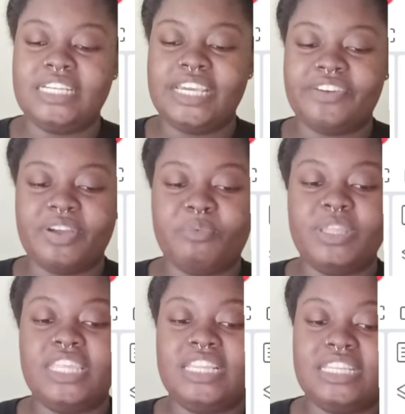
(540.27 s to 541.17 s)
area
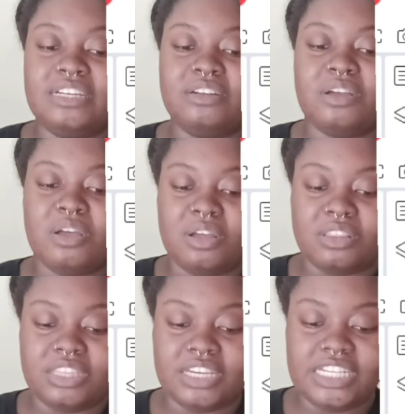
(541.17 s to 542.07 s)
within
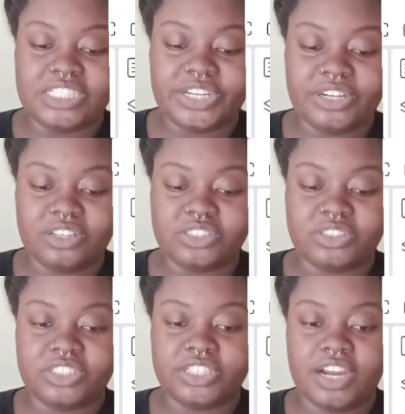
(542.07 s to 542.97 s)
the internal
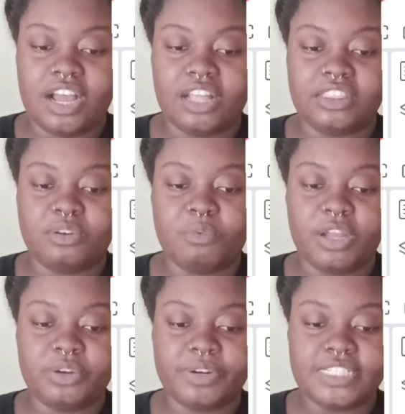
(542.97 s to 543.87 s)
structure on the 1
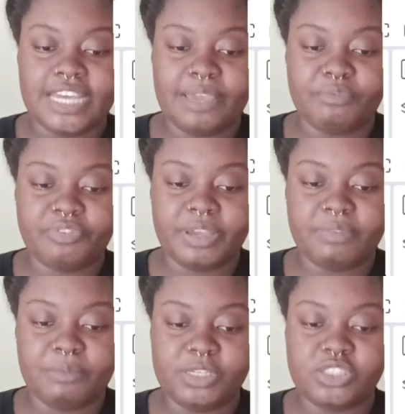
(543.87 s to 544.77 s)
hour time frame.
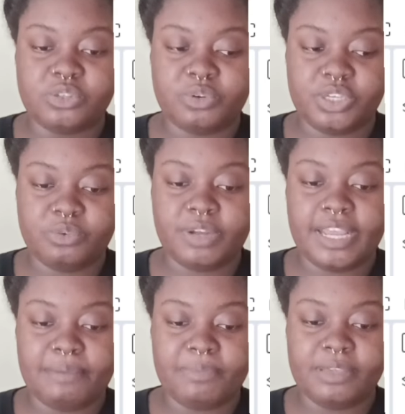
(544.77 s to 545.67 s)
Let me show you what
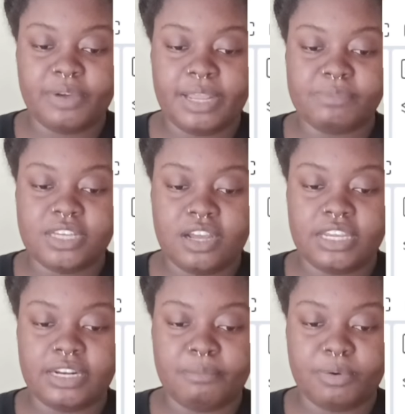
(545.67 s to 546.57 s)
I'm
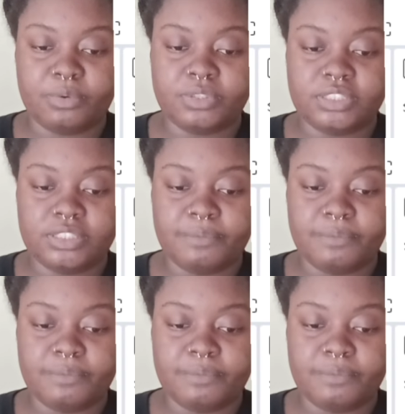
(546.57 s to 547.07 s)
talking about.